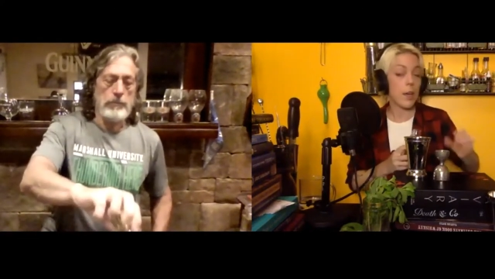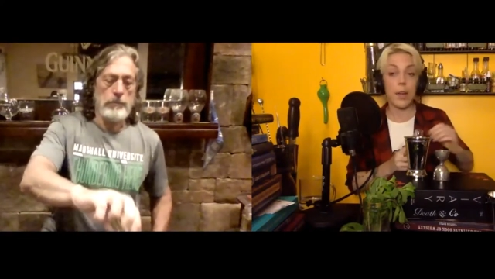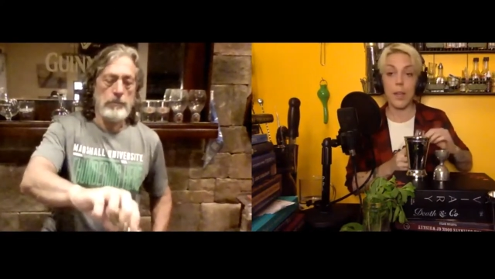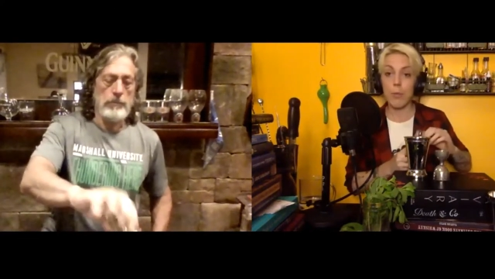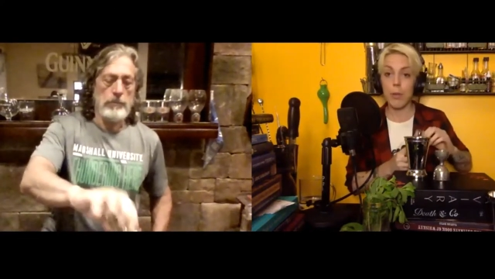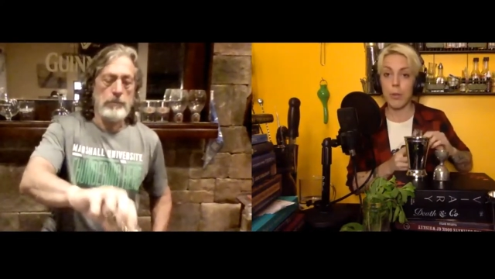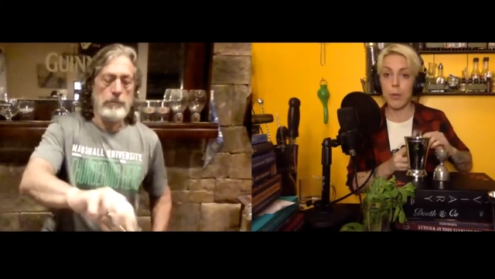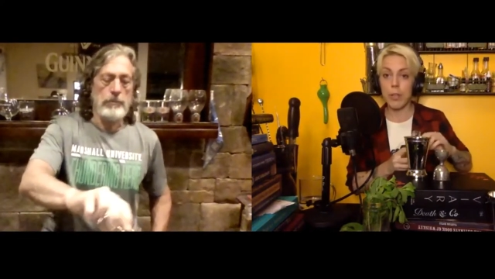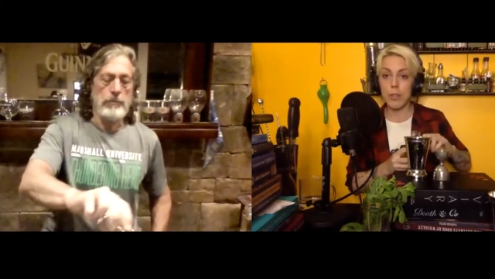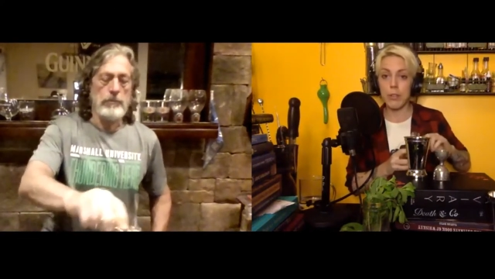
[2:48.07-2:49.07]
Speaker 1: And we're
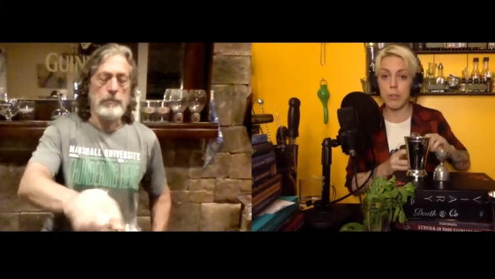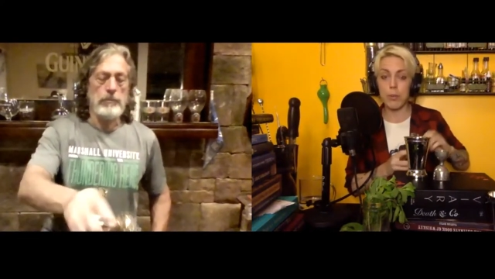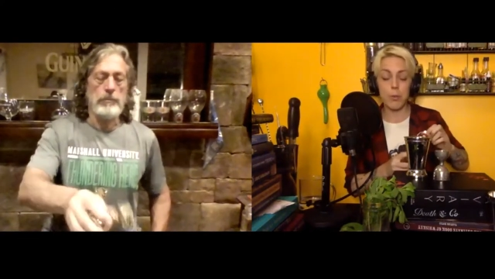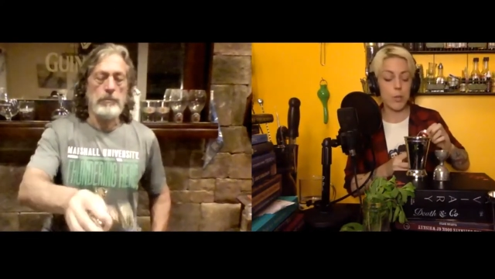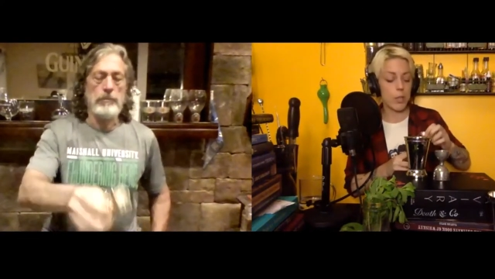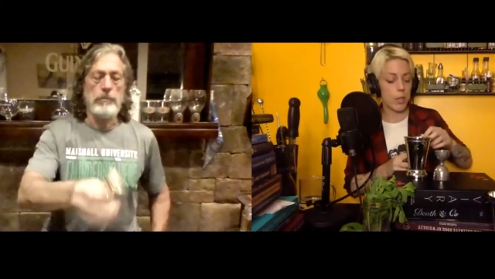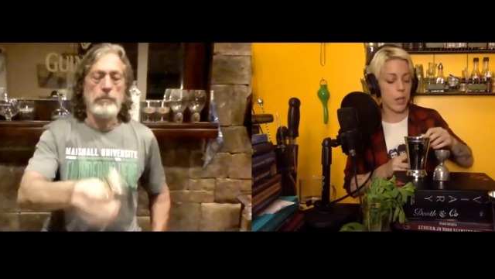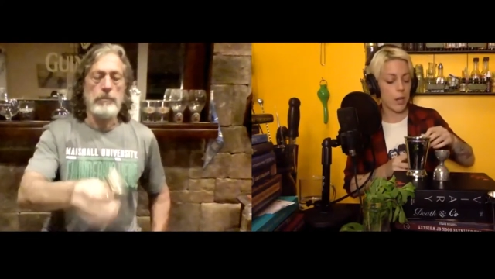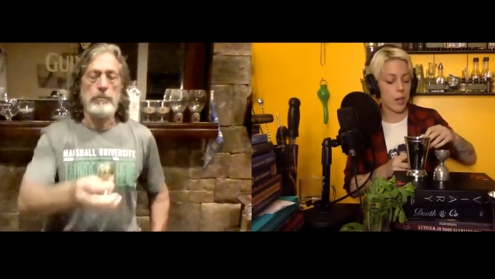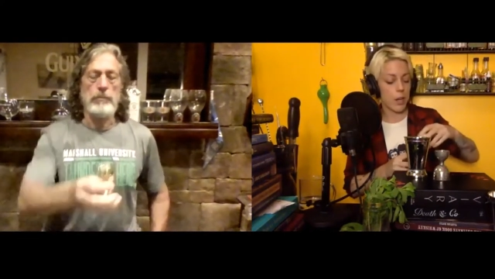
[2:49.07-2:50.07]
going to
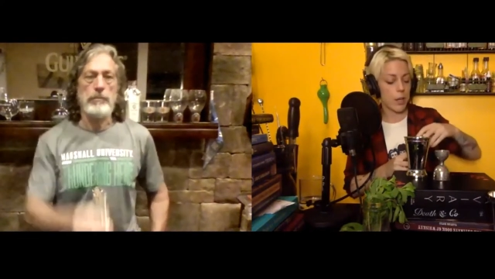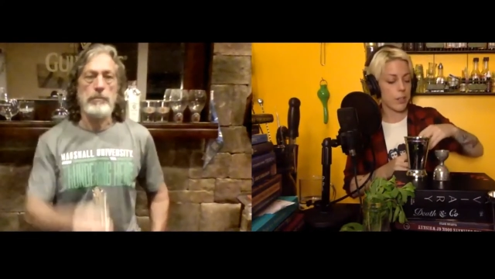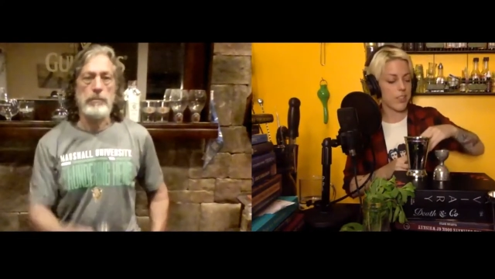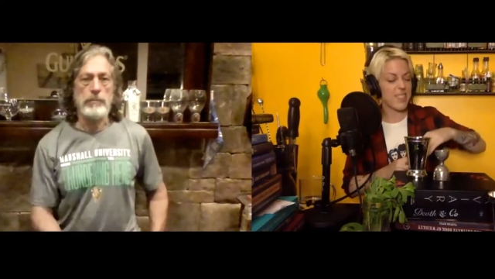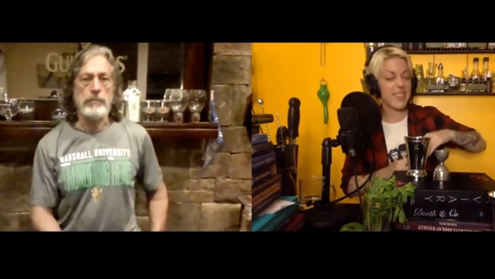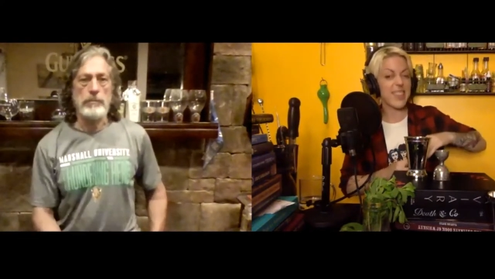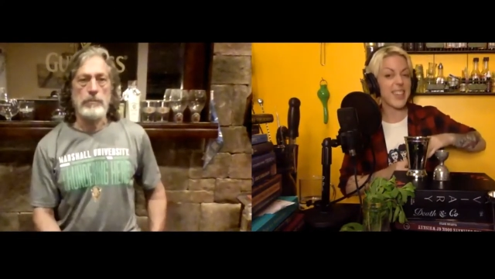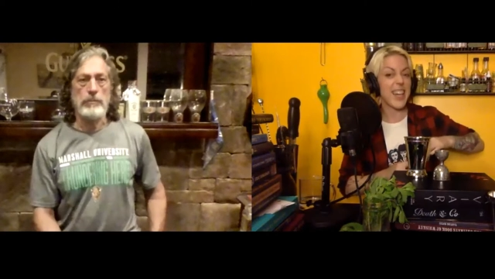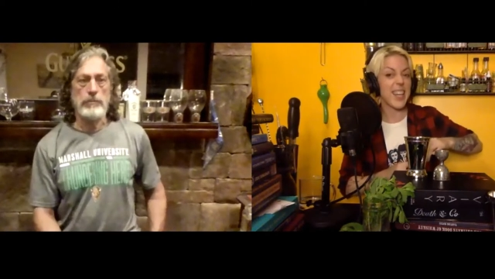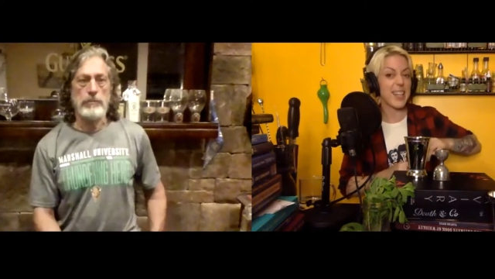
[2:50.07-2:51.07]
uh, just
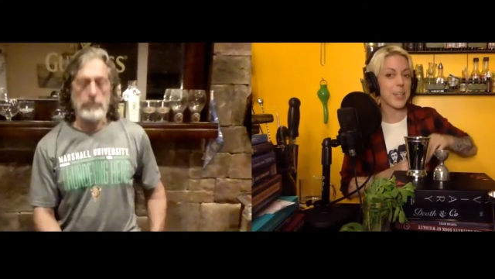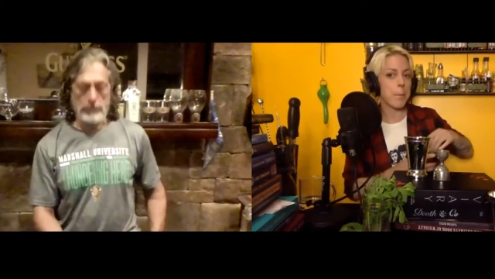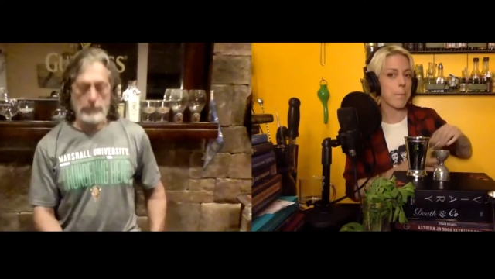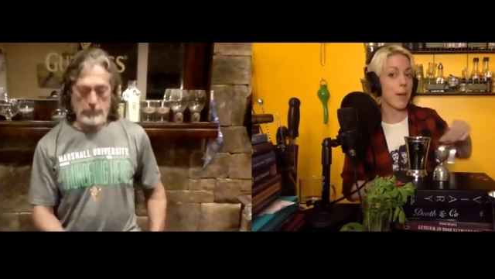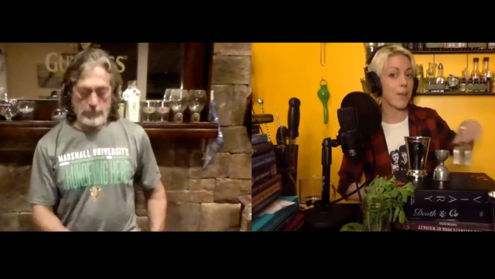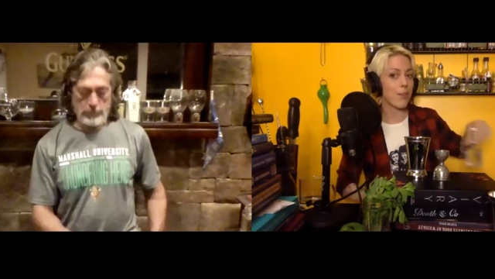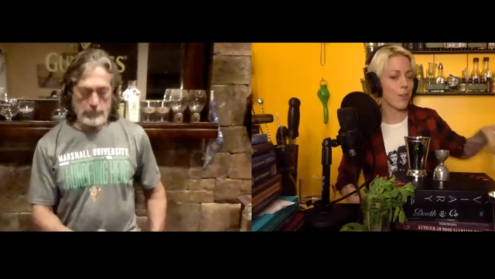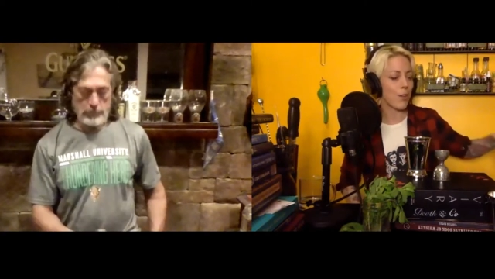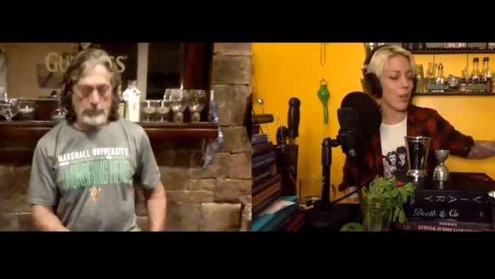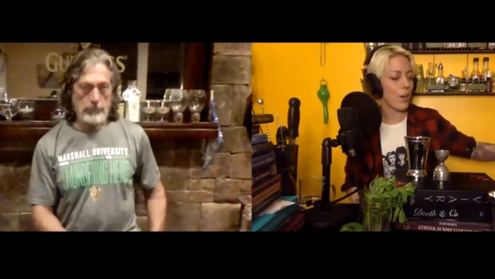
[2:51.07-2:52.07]
lightly
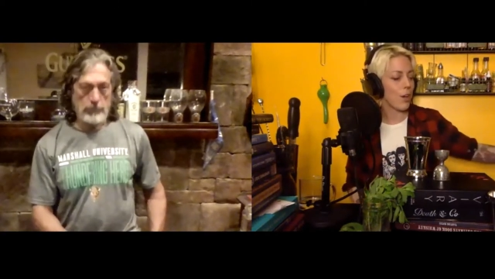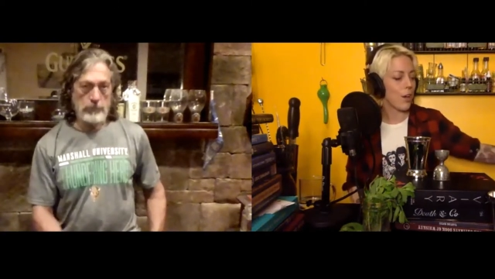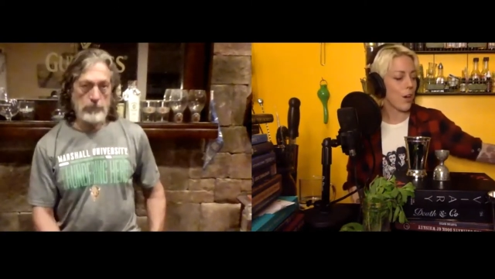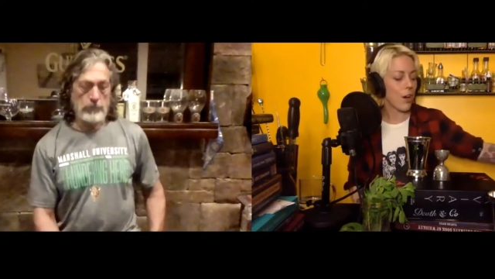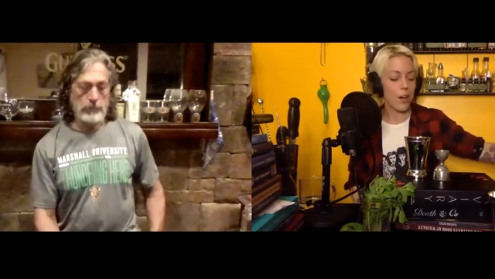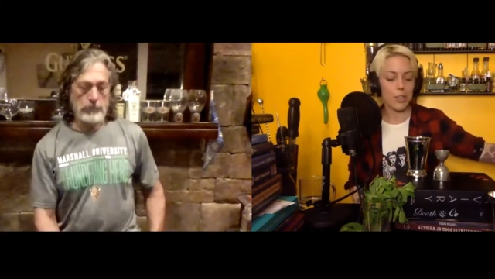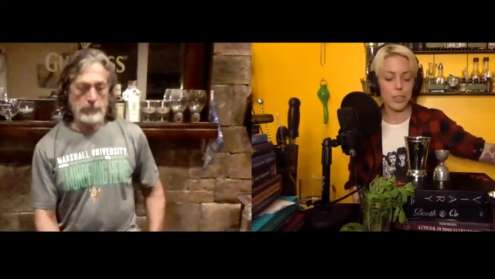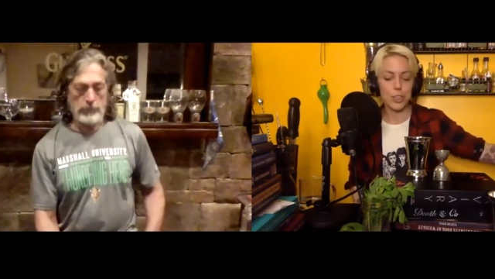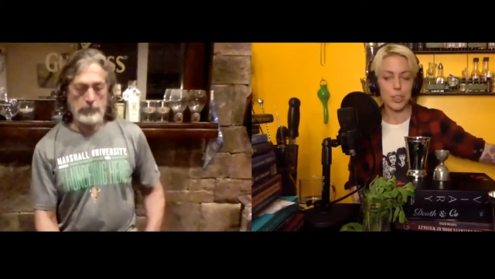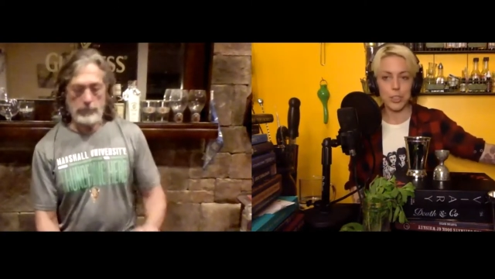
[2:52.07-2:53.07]
muddle
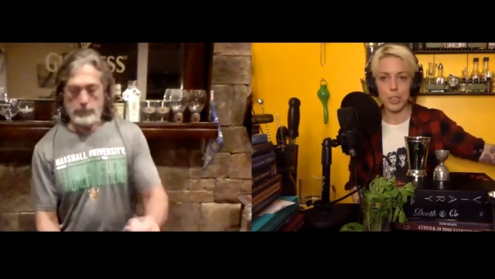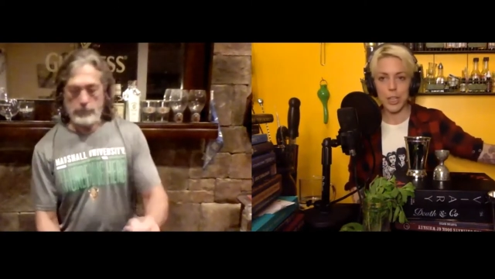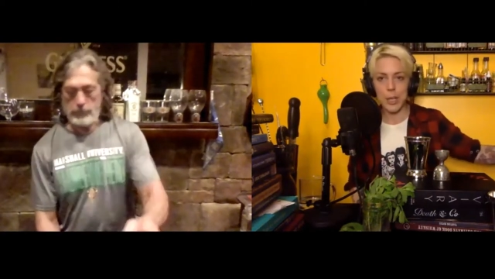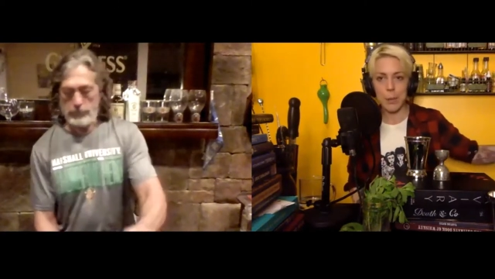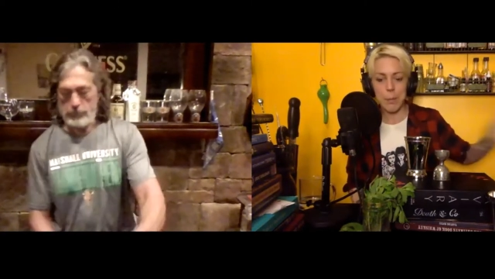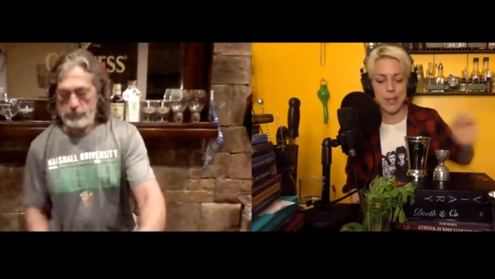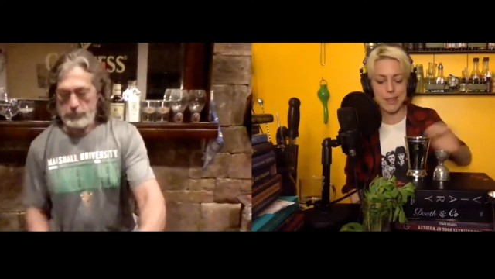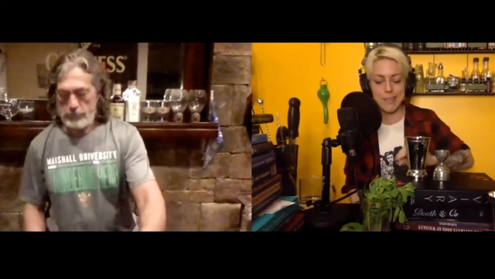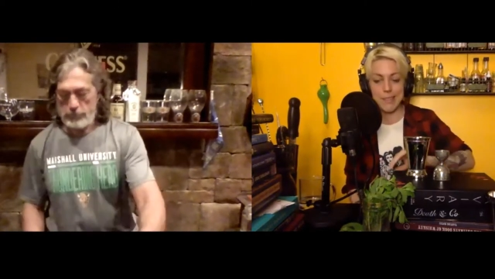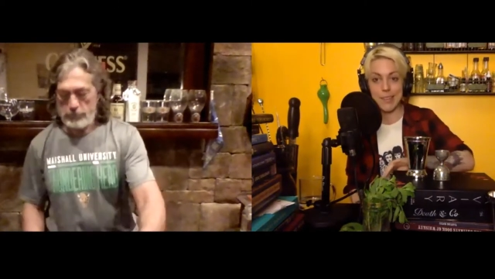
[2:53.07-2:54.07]
are sugar and
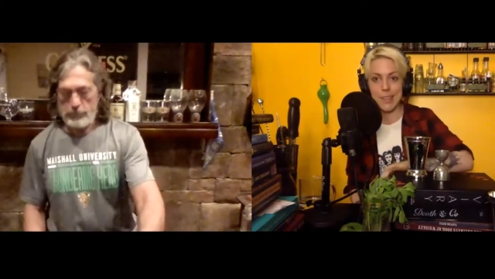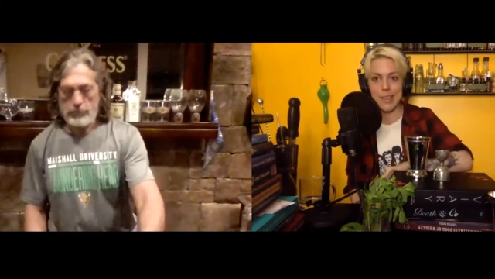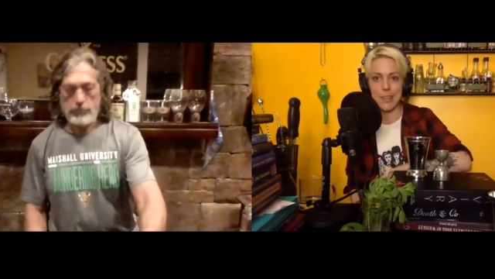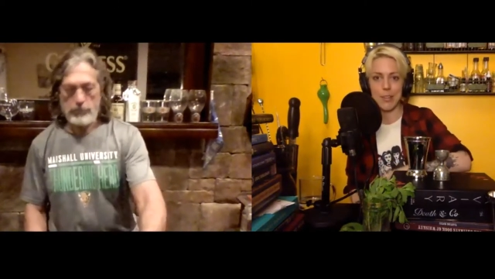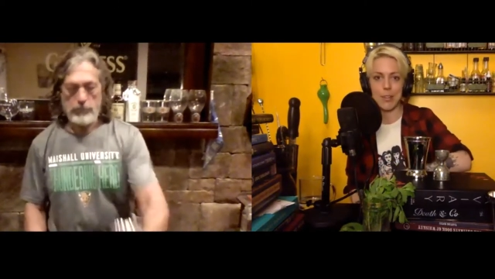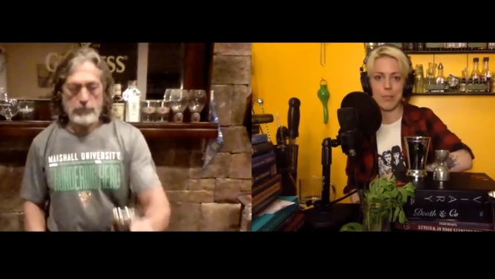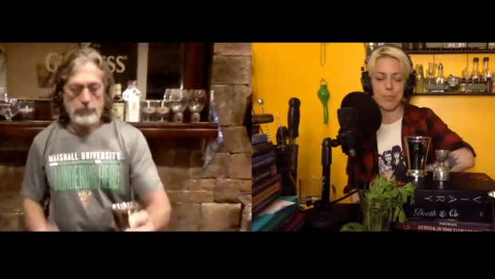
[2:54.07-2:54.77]
mint together?